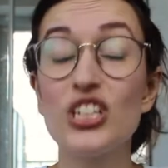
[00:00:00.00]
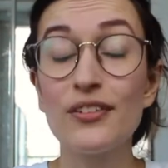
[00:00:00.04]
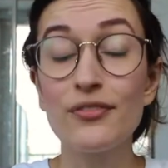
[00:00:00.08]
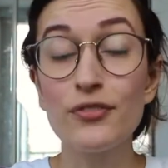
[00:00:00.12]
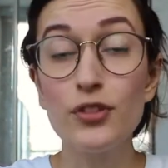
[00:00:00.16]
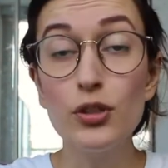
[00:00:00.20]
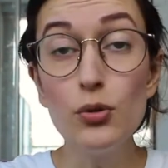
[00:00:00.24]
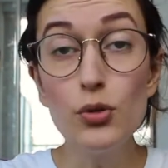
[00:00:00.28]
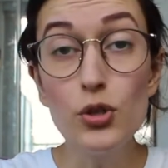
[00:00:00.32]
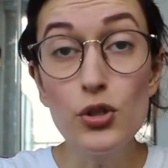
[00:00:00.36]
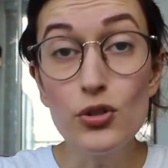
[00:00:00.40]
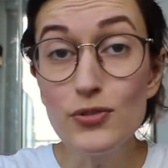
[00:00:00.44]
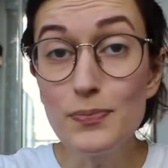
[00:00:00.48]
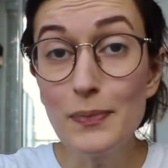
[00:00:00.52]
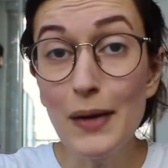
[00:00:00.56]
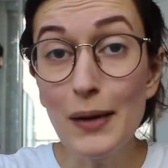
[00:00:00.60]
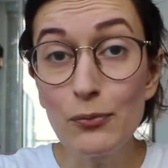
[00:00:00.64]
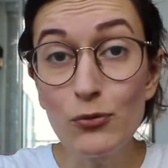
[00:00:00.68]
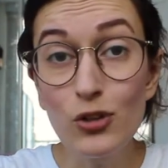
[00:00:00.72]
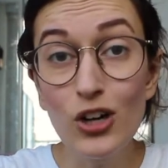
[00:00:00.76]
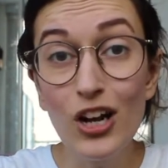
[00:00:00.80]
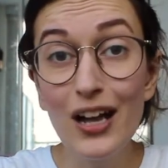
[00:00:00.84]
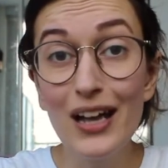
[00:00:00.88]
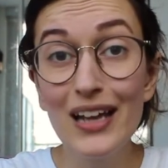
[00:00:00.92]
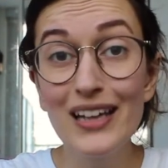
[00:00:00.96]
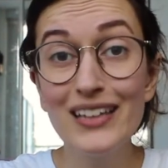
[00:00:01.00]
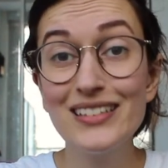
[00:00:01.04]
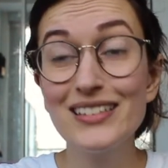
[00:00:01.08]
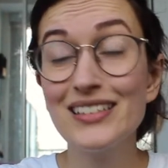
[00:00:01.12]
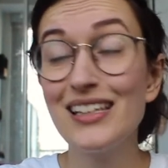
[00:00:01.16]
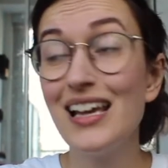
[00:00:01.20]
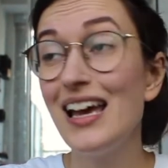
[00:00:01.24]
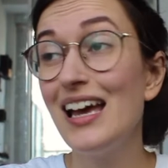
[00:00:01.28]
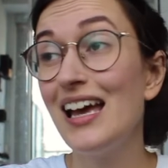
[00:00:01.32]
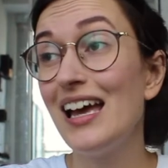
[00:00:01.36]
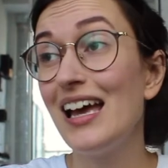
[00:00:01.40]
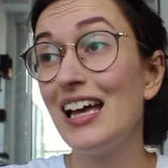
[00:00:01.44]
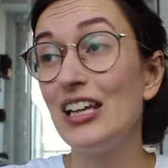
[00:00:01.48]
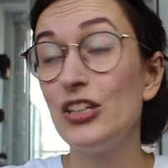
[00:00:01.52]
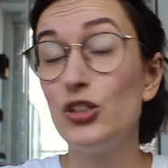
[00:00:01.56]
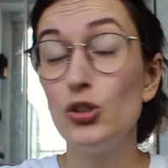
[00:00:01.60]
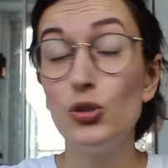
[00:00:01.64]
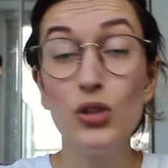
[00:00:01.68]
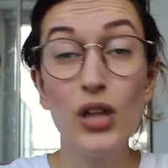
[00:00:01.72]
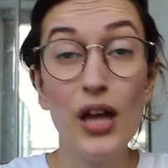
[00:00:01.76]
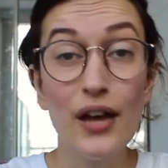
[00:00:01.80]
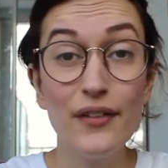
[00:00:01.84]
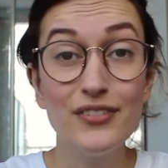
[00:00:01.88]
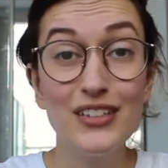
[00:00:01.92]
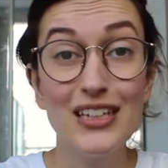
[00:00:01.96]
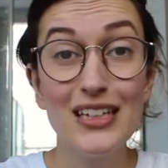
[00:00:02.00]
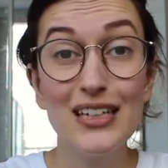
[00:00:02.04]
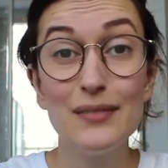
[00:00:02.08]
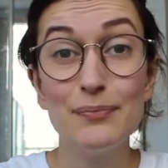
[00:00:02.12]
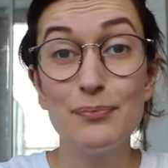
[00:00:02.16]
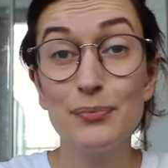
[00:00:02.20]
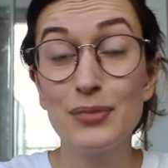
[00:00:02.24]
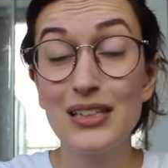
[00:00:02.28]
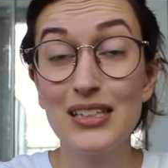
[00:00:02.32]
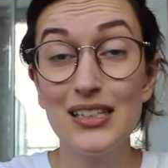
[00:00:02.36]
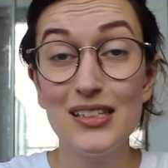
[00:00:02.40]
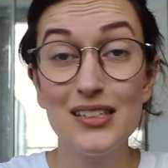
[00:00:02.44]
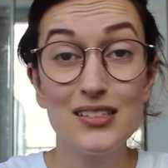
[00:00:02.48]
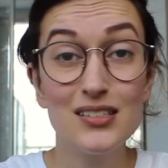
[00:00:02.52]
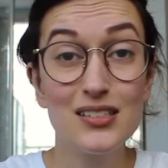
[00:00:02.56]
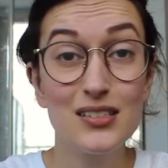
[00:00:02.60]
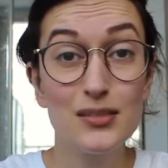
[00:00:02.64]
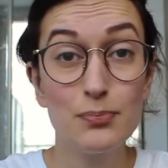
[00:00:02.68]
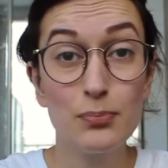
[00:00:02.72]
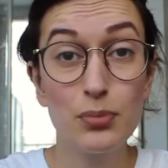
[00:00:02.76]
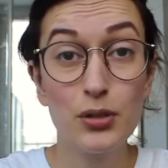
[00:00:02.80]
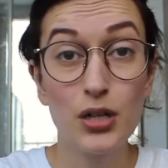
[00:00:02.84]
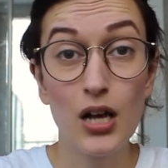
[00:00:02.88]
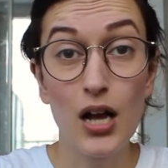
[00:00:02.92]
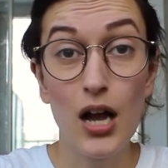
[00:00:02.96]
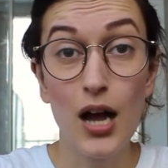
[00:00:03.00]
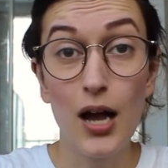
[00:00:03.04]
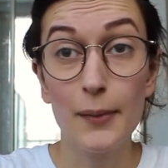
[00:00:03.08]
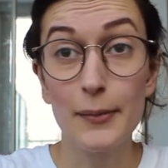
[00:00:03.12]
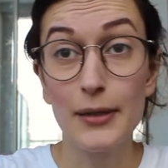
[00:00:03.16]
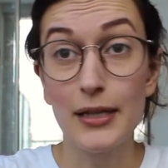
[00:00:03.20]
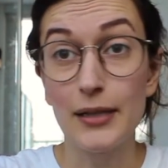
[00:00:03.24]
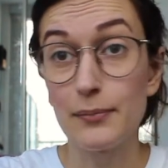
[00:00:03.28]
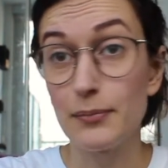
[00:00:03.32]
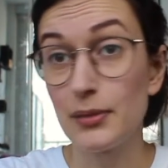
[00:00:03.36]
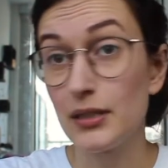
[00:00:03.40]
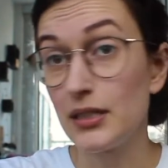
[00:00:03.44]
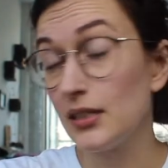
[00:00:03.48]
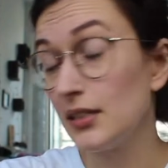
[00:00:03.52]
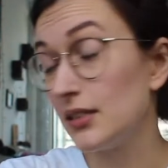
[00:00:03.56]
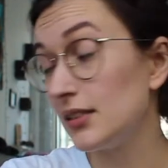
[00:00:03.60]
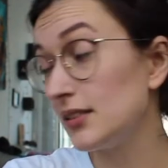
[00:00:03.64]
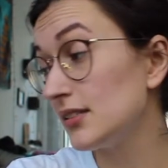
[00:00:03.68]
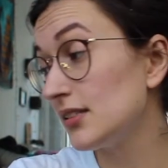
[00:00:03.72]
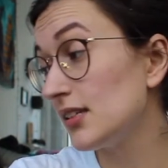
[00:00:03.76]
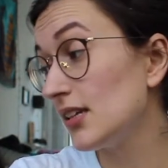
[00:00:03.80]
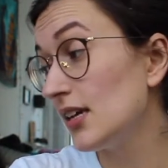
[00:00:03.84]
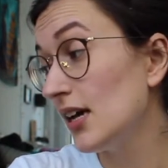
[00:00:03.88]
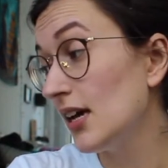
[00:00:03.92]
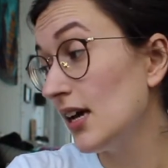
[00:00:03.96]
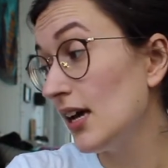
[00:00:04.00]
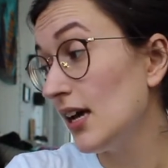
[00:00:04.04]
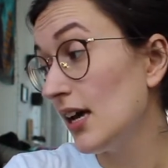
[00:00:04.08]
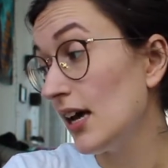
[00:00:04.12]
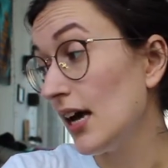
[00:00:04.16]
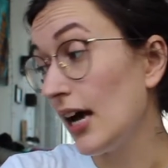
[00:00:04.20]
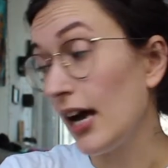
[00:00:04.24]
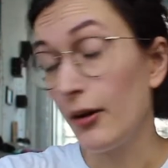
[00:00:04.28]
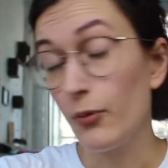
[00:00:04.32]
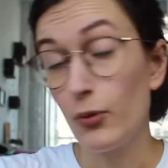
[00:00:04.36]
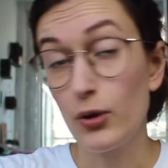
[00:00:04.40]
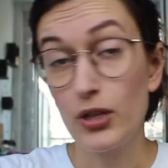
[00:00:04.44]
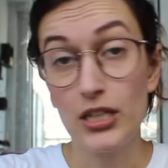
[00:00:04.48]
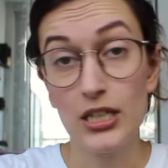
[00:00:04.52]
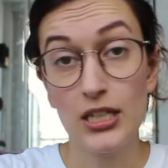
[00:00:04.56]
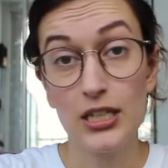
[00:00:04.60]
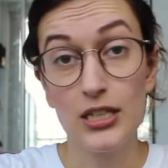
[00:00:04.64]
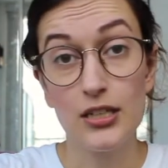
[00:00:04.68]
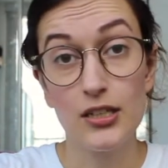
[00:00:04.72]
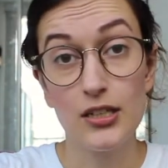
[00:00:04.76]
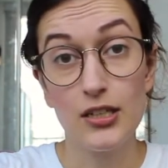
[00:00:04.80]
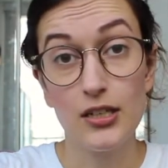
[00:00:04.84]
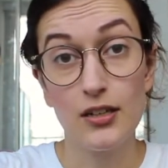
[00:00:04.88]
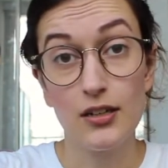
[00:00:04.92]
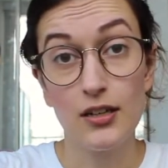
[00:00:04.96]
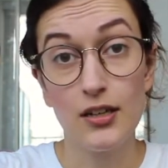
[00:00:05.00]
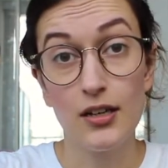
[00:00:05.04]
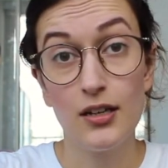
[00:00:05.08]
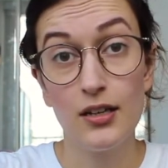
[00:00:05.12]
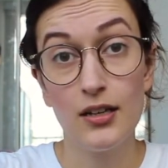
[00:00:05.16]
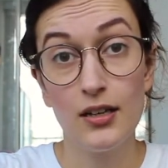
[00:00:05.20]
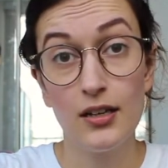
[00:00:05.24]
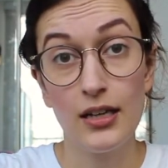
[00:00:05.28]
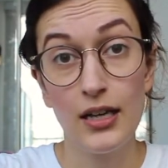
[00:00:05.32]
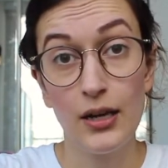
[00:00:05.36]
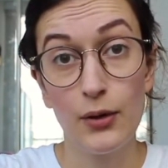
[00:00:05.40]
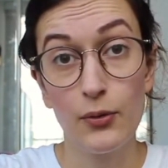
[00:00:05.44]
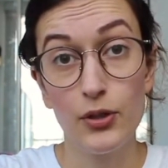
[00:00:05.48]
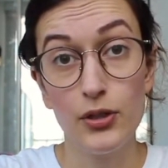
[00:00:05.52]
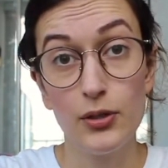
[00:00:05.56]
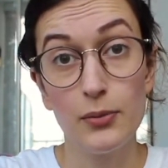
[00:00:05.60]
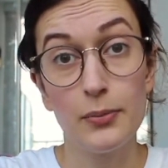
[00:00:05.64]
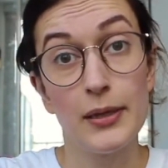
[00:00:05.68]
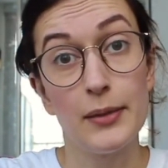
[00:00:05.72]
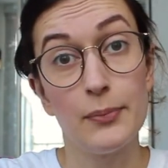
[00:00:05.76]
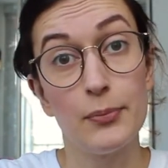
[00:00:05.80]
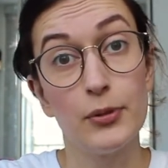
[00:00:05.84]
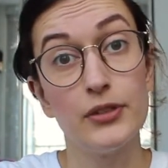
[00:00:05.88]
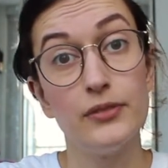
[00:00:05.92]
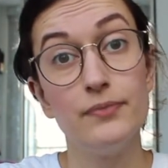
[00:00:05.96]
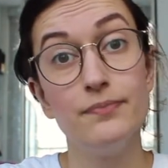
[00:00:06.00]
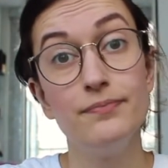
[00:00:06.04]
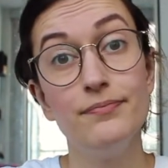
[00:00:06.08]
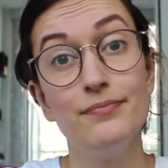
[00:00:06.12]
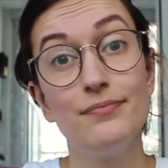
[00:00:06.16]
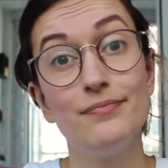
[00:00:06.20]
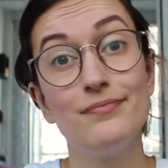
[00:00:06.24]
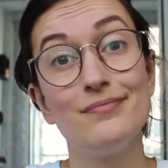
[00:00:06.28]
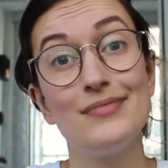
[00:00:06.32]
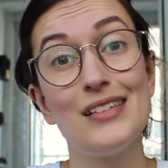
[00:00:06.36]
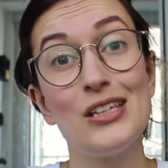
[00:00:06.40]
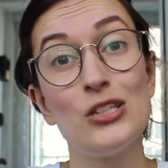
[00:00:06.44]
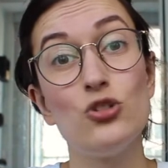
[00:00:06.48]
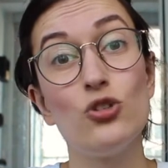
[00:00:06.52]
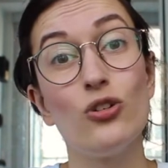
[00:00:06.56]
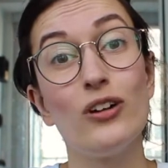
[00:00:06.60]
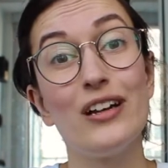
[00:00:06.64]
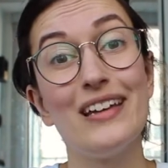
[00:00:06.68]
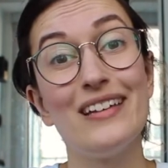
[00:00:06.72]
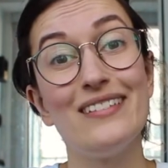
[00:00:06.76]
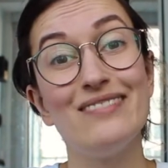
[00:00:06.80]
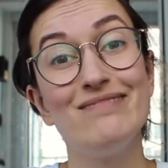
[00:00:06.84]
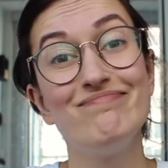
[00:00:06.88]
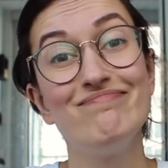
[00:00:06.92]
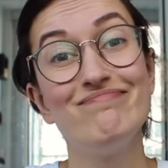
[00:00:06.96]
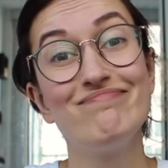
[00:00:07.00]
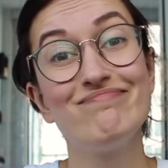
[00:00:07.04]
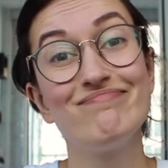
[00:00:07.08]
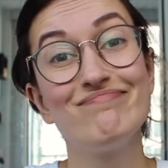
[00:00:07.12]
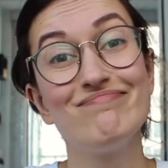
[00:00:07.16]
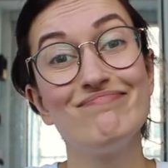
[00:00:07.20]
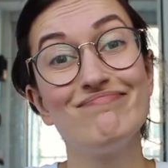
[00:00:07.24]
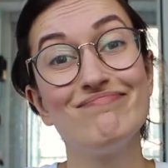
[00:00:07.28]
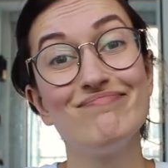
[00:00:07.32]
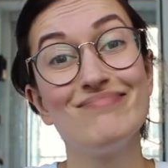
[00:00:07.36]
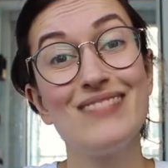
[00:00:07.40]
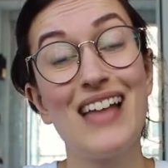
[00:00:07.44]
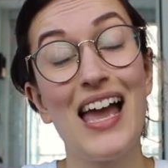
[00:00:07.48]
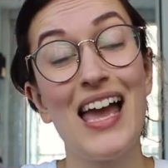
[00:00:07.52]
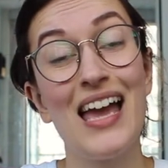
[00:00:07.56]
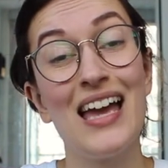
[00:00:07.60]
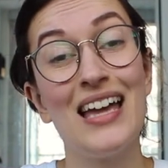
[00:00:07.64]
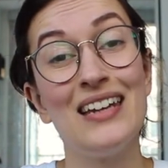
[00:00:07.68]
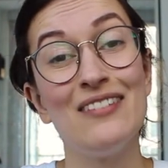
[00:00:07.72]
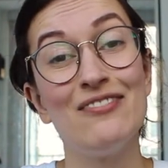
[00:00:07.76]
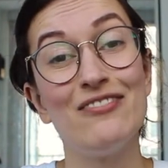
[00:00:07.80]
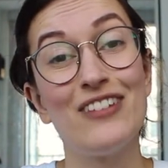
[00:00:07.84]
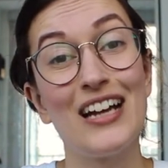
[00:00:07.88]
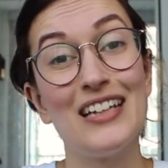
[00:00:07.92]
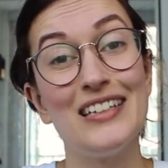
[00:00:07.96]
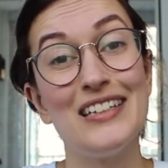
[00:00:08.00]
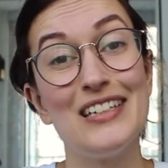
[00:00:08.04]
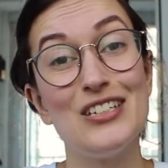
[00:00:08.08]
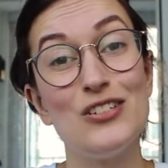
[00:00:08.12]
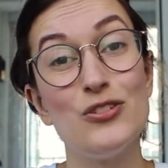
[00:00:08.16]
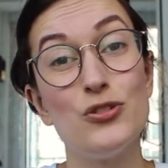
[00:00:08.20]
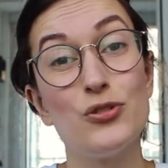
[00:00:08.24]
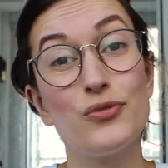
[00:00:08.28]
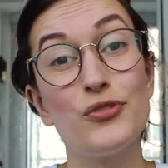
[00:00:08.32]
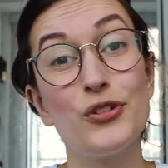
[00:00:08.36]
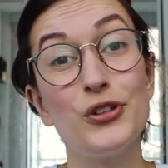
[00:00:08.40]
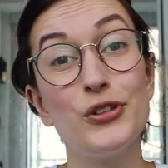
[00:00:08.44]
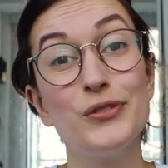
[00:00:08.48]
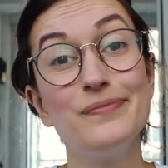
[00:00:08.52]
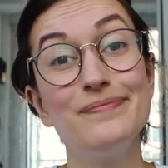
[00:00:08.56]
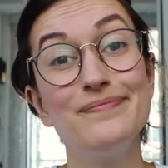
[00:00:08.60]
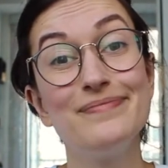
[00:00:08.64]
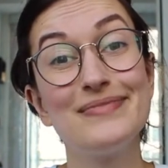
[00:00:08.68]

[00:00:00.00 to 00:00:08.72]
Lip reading: If you use Memorize and you love it, please put a comment because I want to hear how other people enjoy it and find it useful.